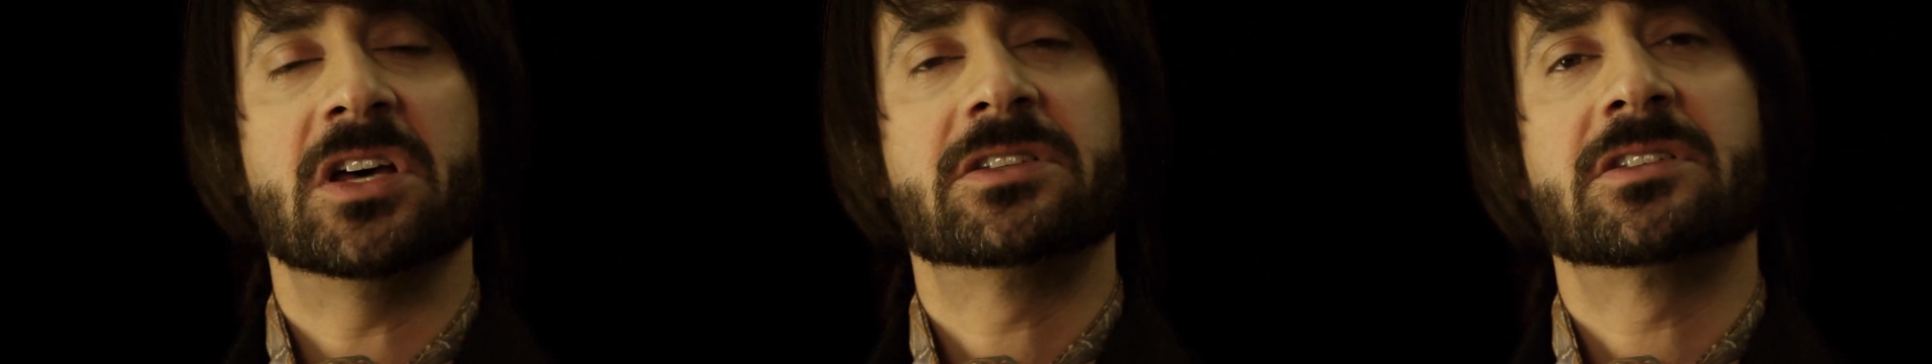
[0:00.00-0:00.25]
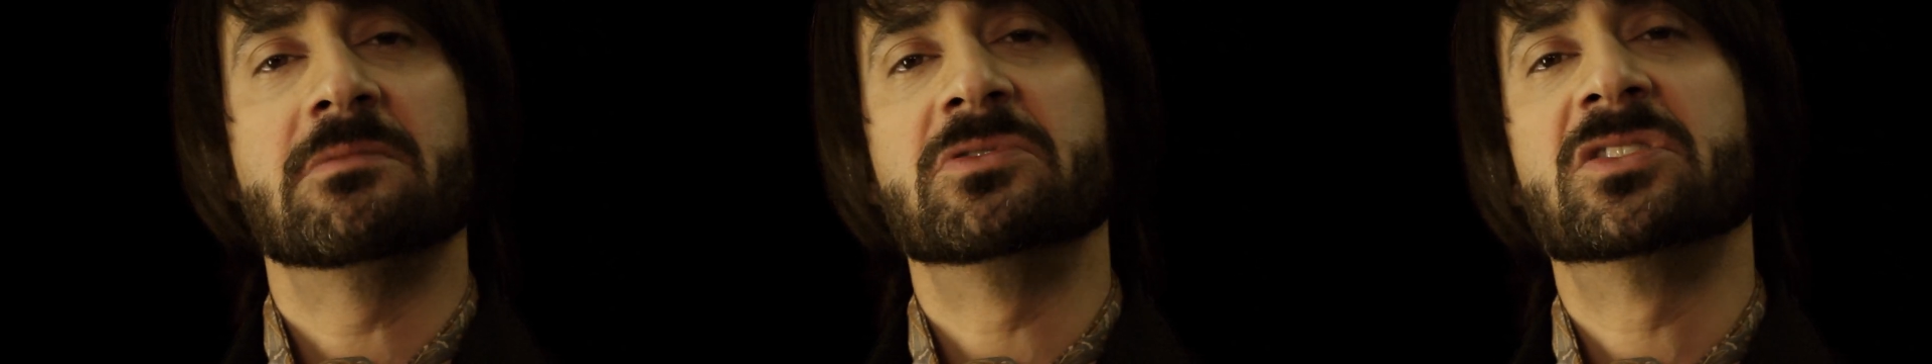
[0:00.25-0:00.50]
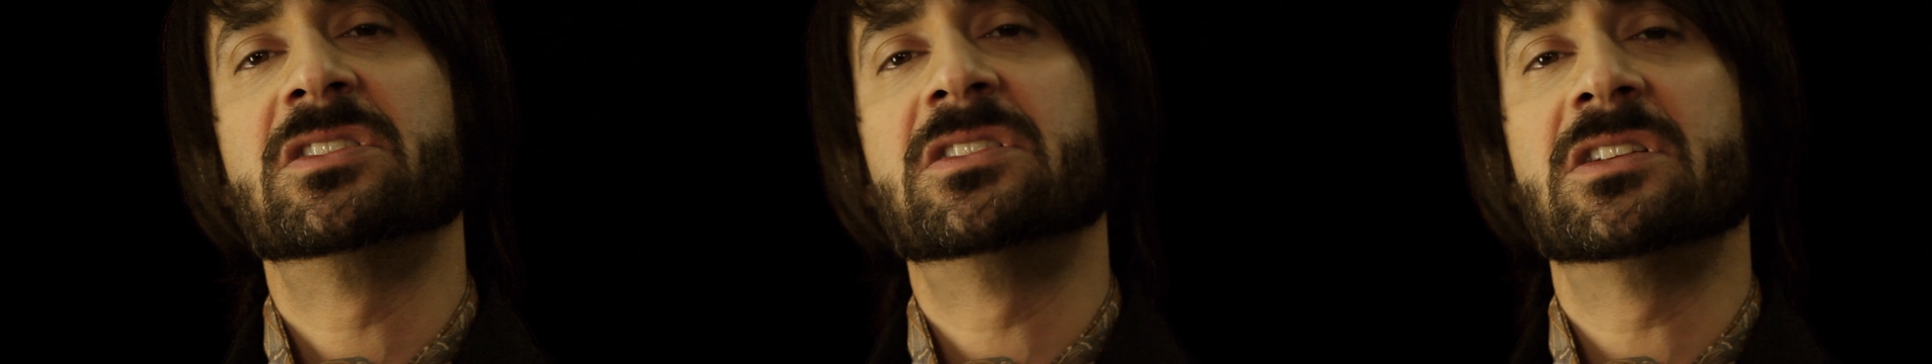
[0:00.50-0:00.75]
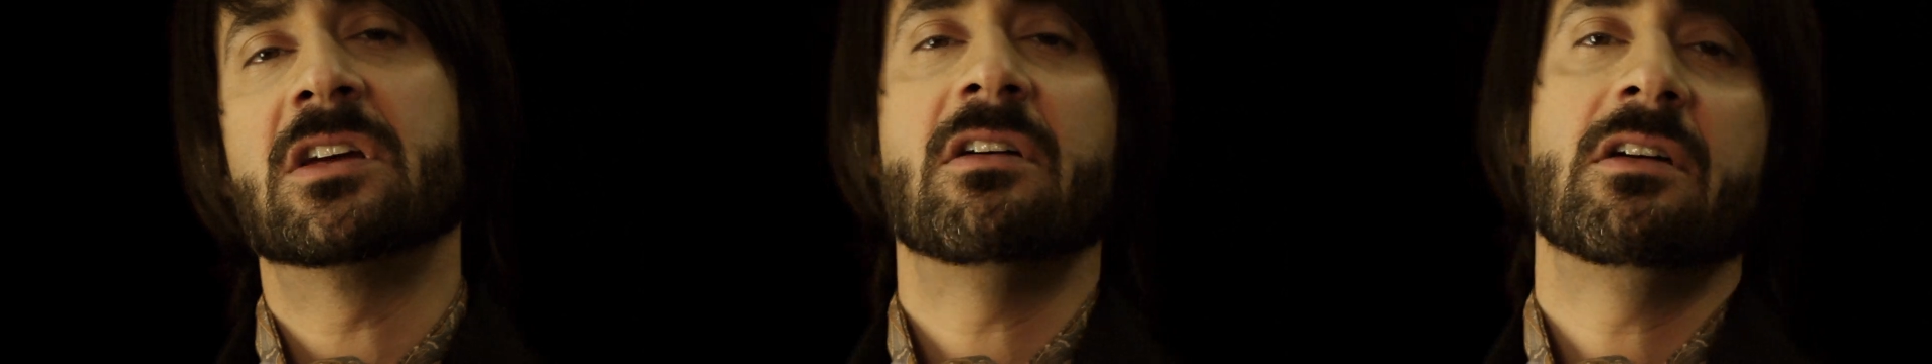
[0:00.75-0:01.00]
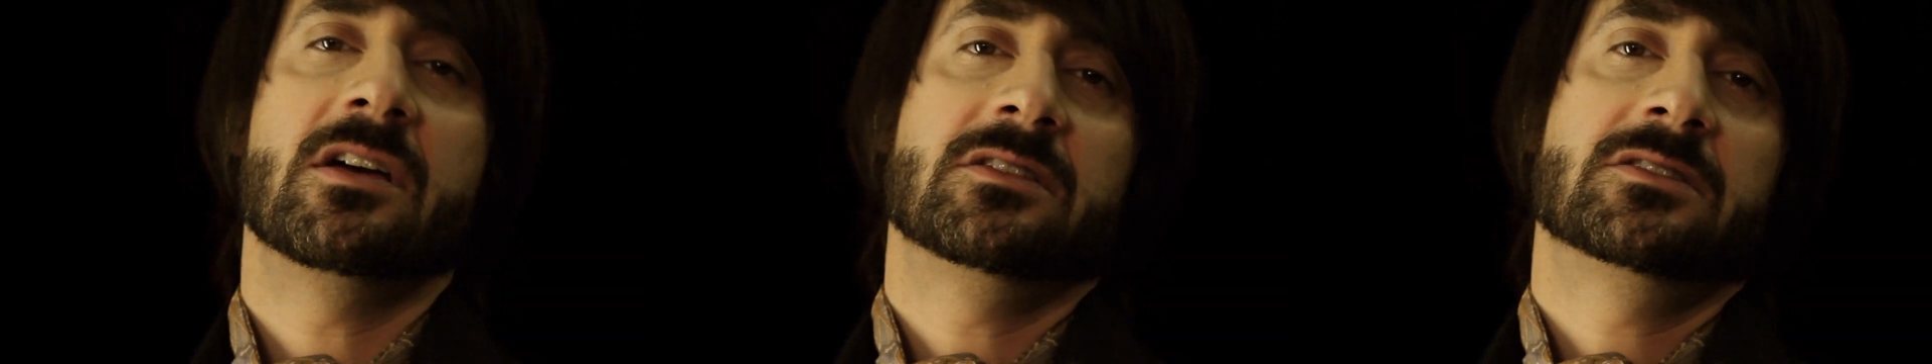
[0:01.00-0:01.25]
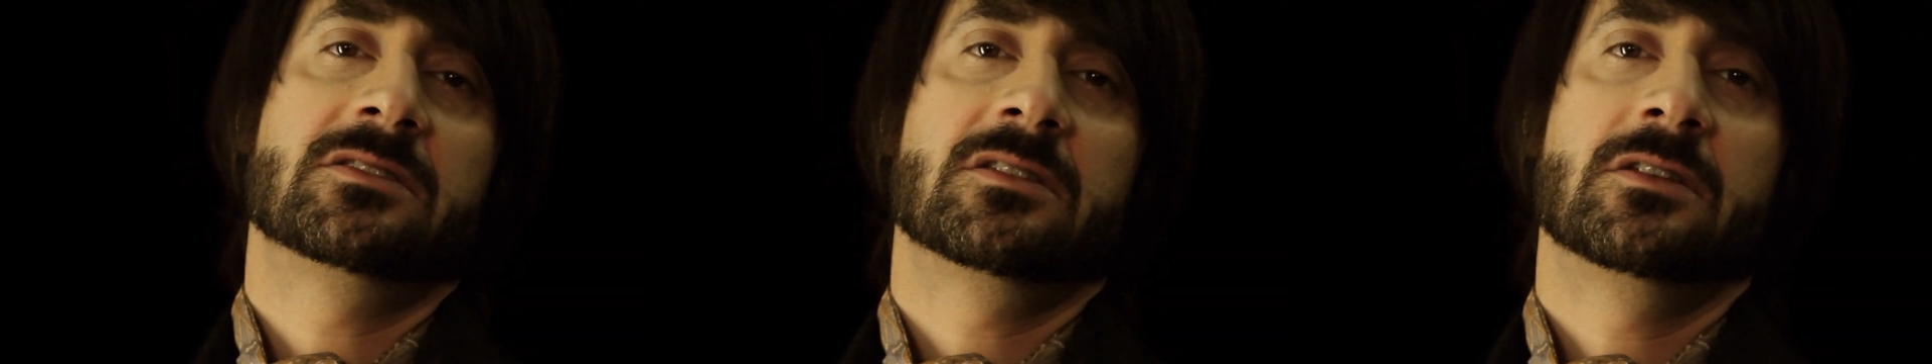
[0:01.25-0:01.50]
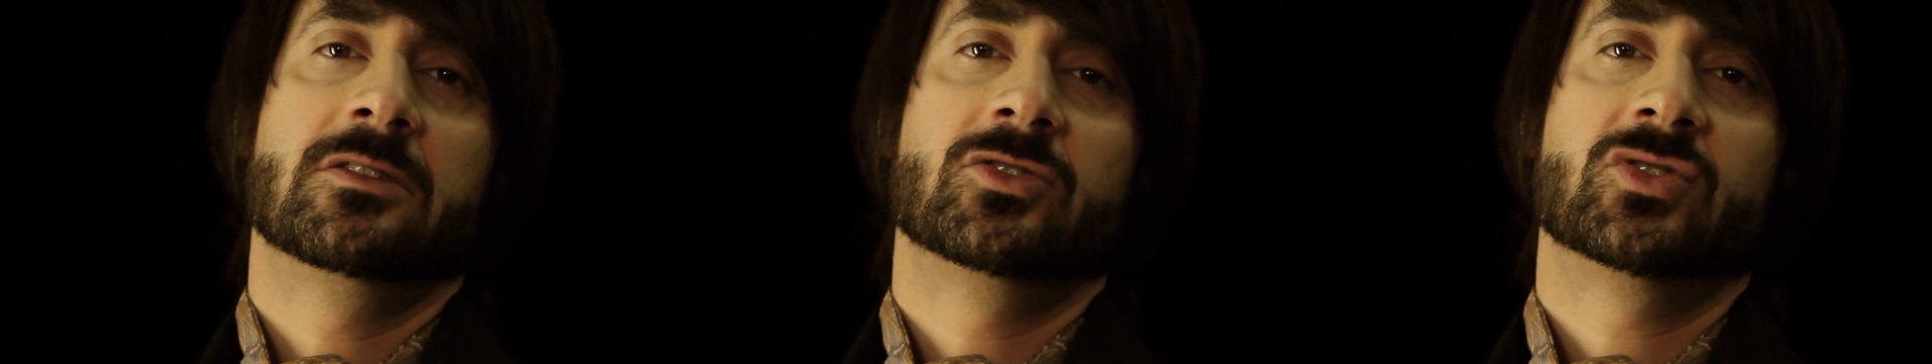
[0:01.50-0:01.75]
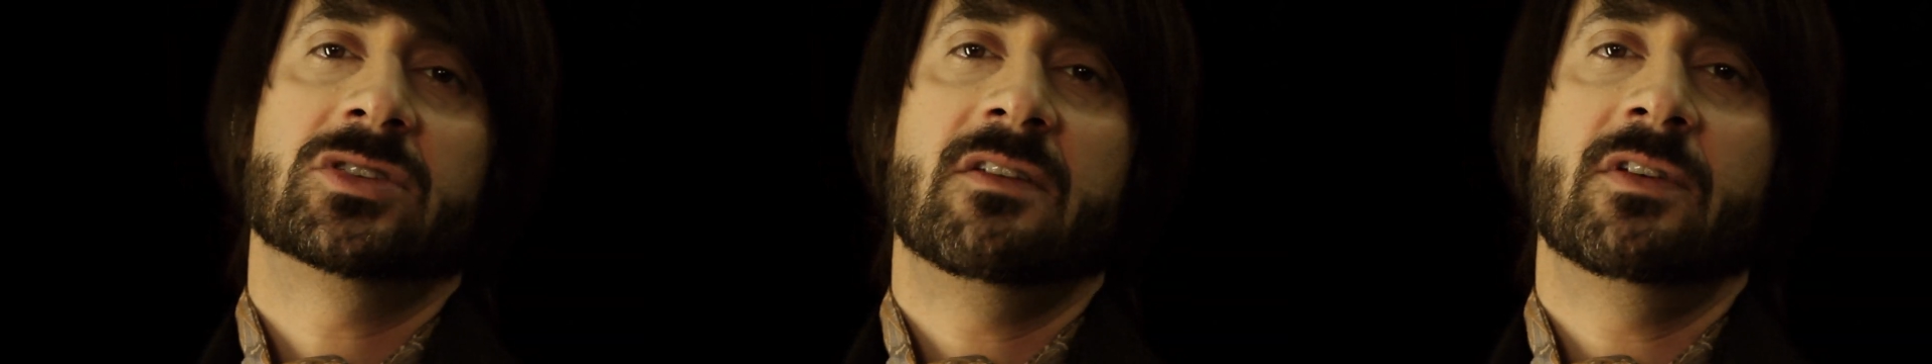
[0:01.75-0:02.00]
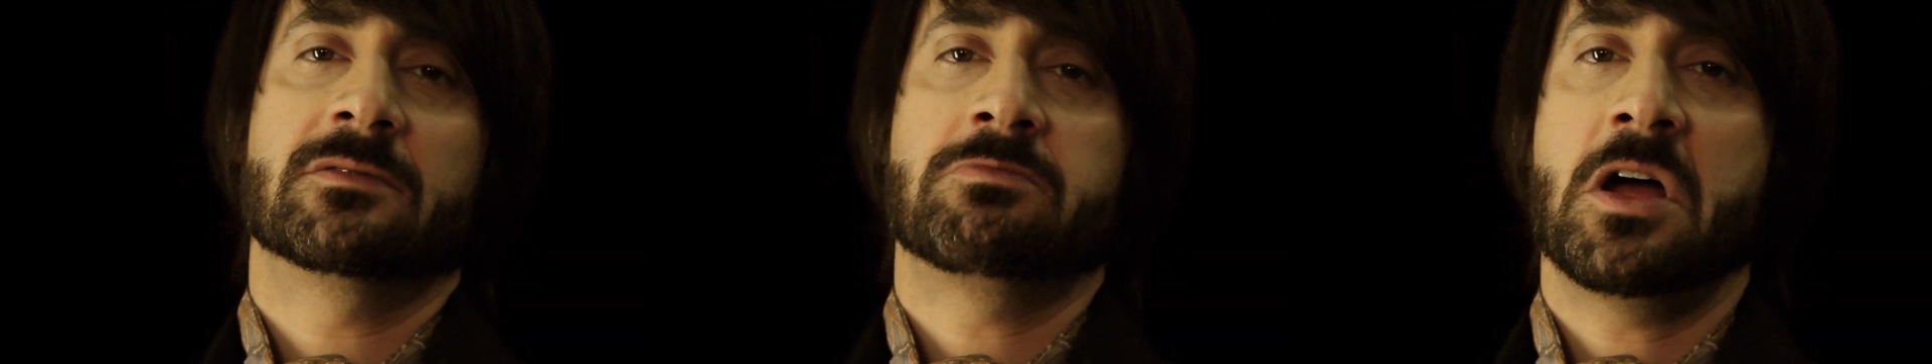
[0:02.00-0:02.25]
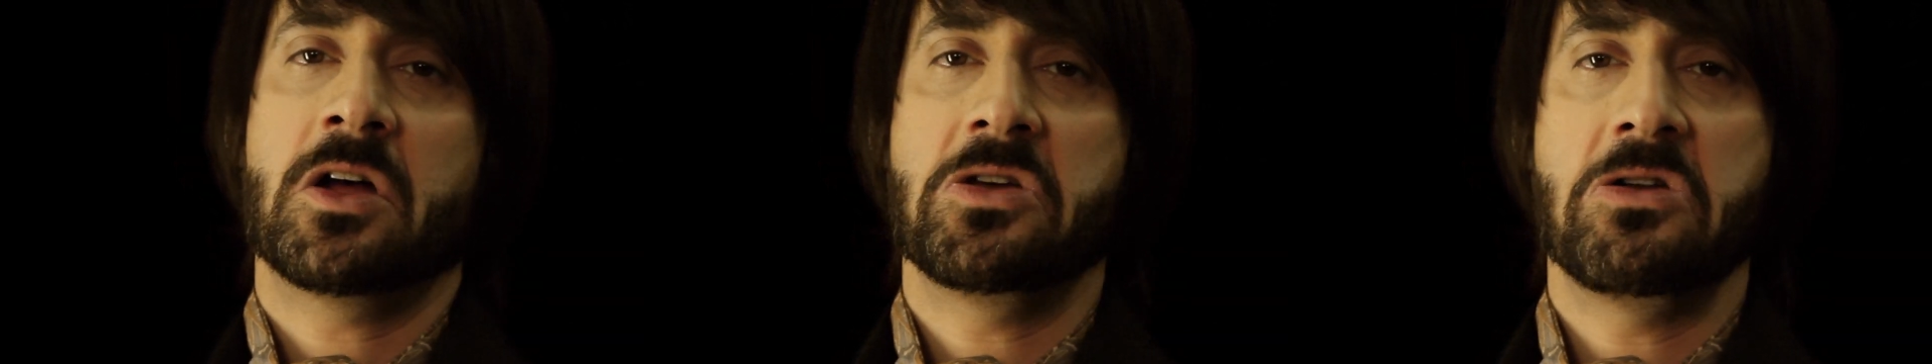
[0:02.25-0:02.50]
That's some serious savings, man.